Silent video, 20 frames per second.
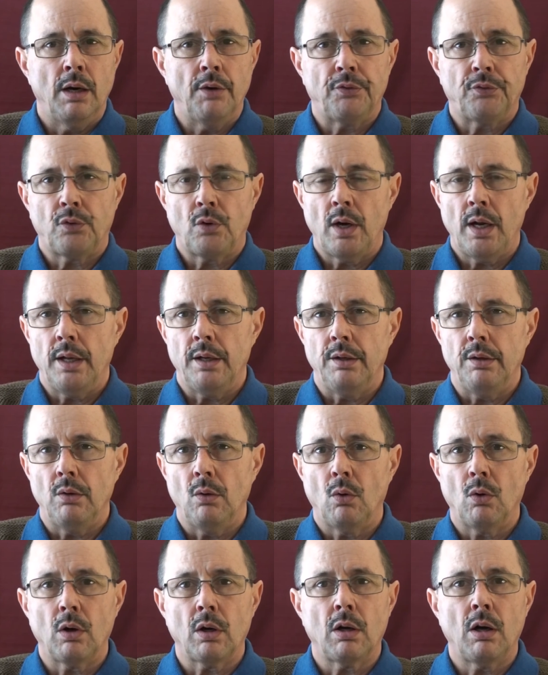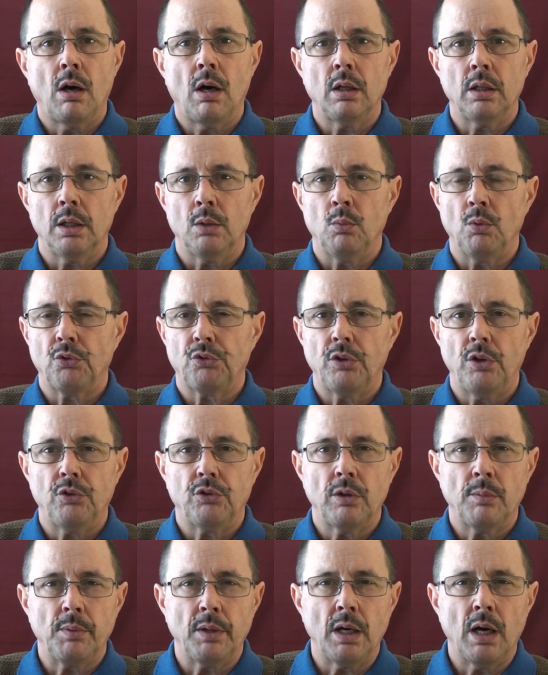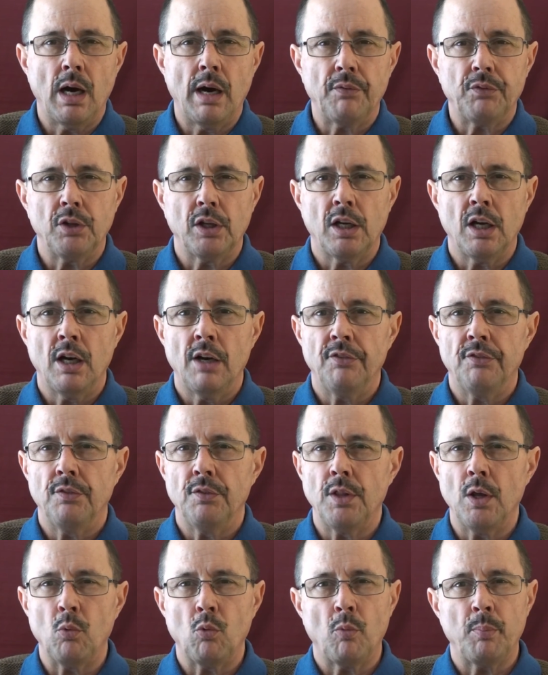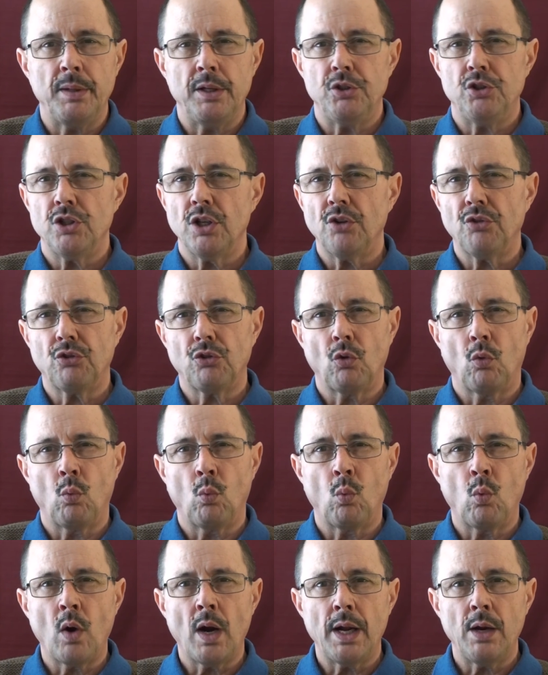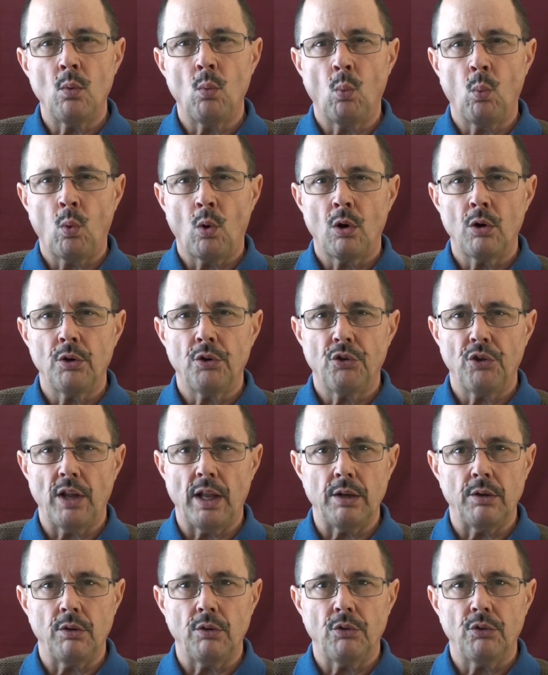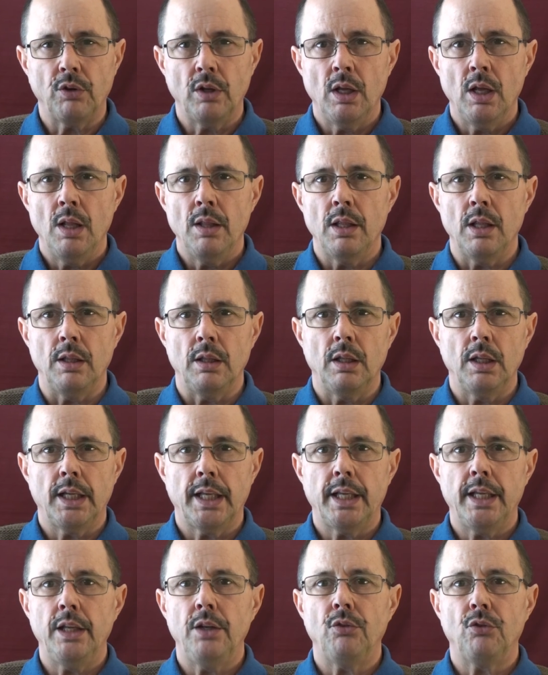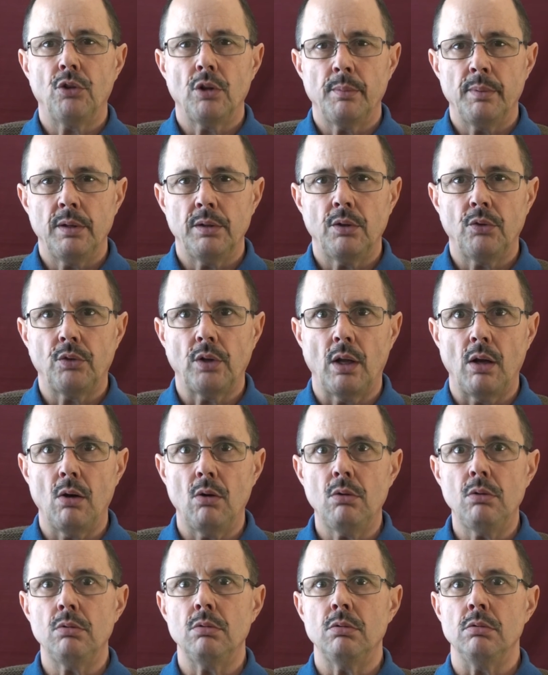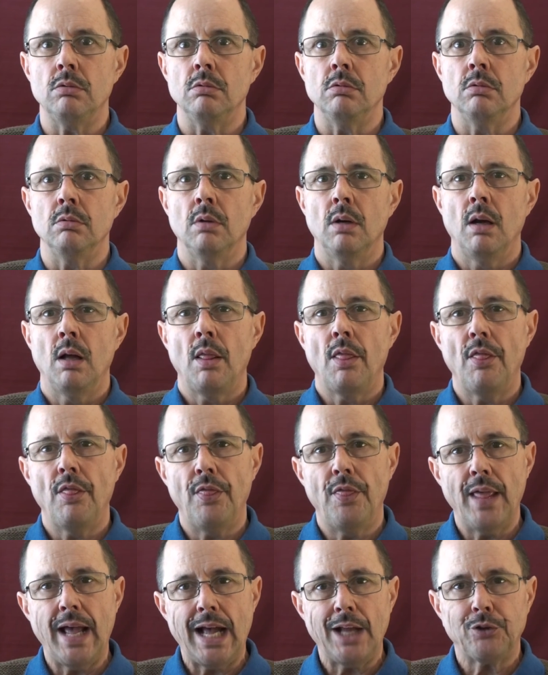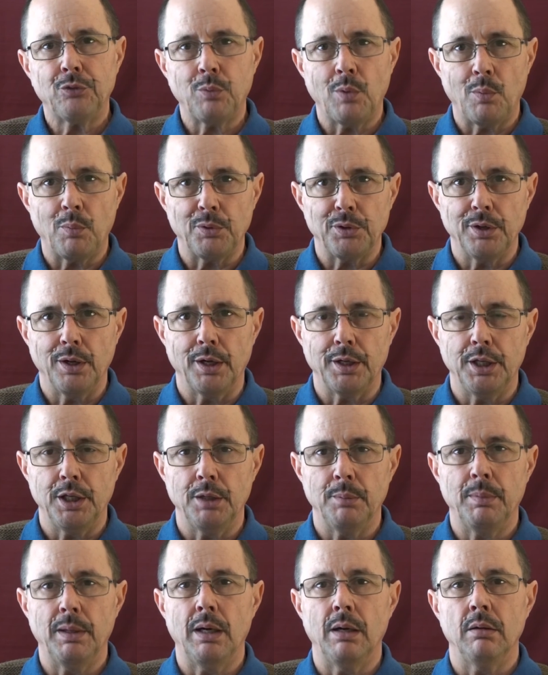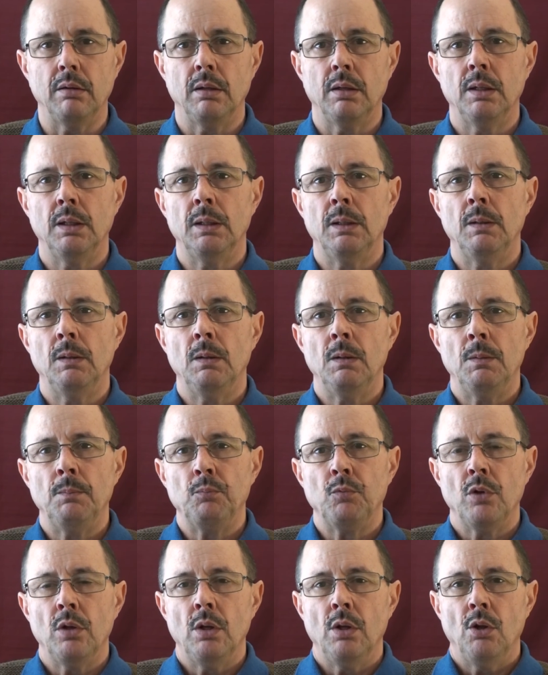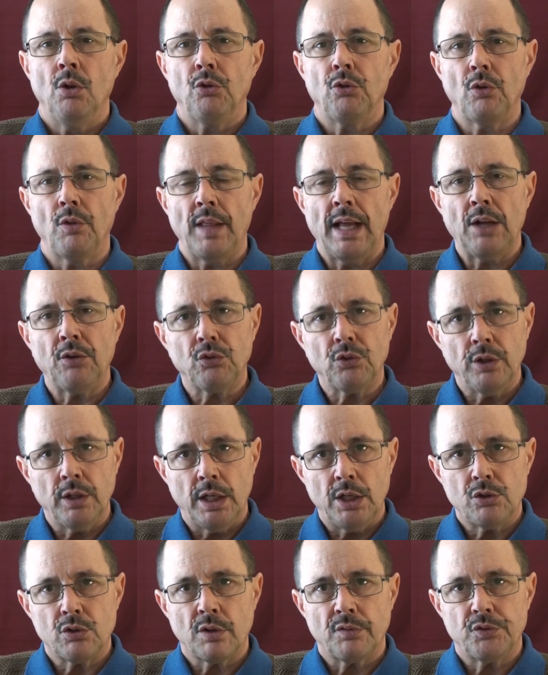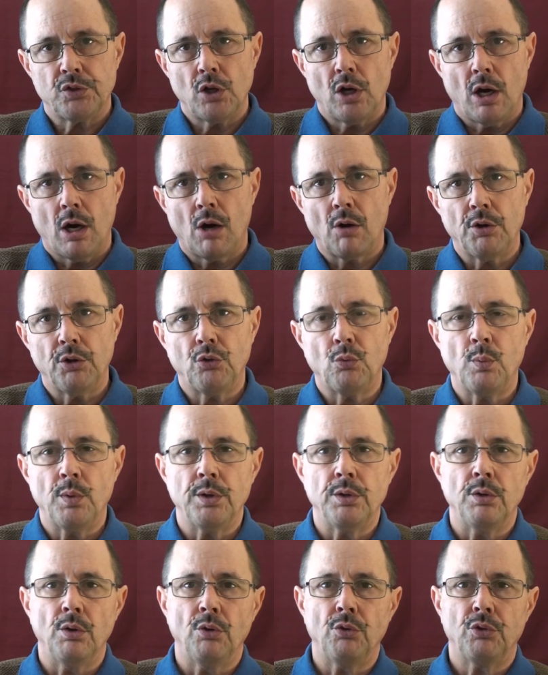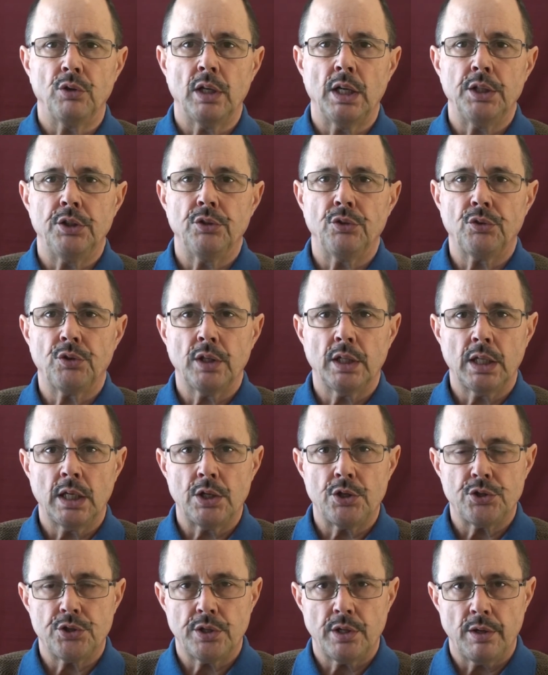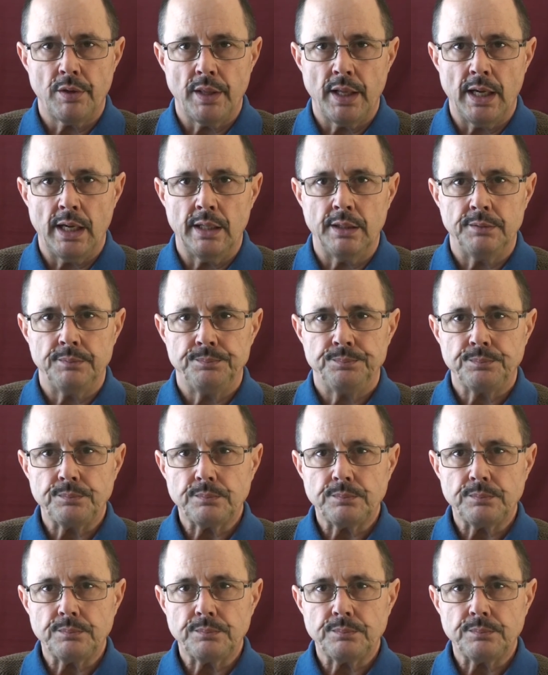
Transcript: a friend or a colleague will say something off the cuff that will be just the right word sentence that keys them in to say, oh, that's what we're talking about. So that's the nature of Johari's Windows, and I just thought I'd share that